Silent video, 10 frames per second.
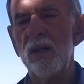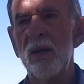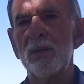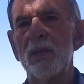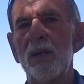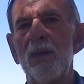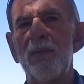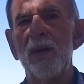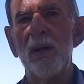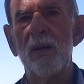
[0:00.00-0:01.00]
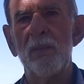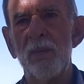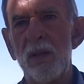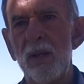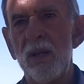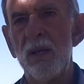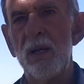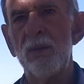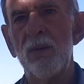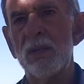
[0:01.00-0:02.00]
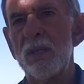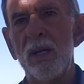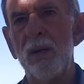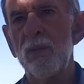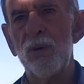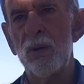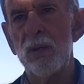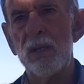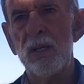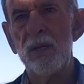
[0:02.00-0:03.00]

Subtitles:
That was enough for him. He didn't want to see any more.